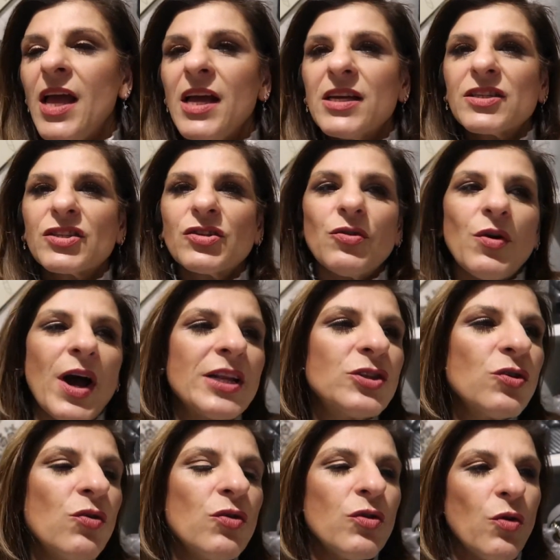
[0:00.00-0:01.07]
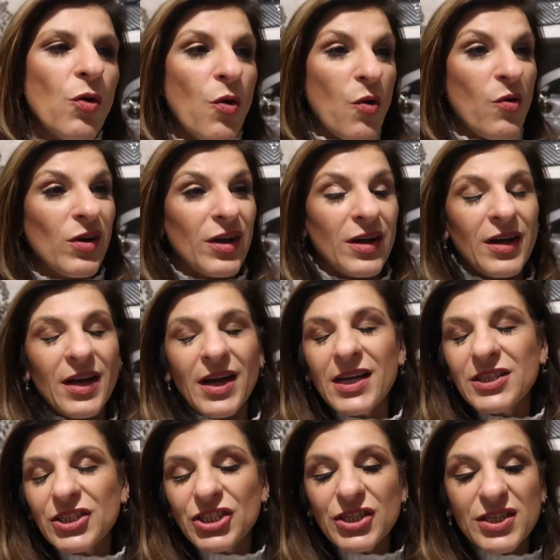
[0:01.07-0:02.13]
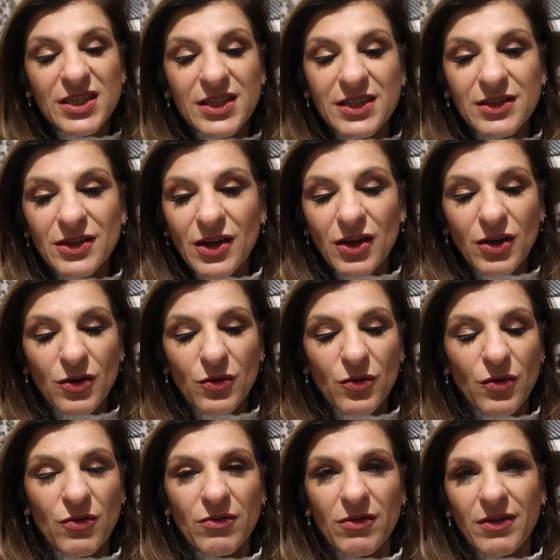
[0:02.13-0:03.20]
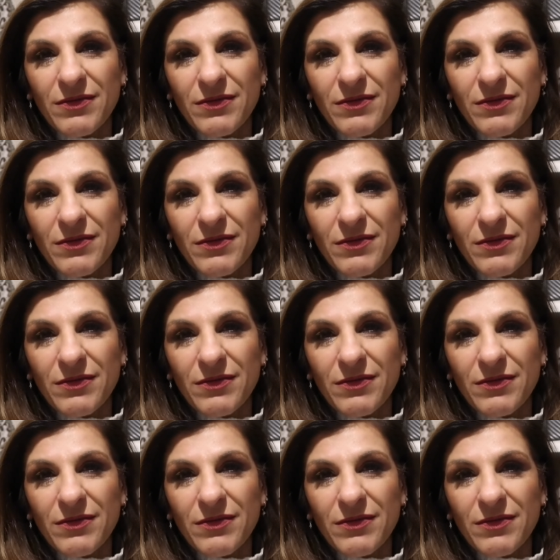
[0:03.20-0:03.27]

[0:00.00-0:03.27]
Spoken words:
So I don't know, it just, you know,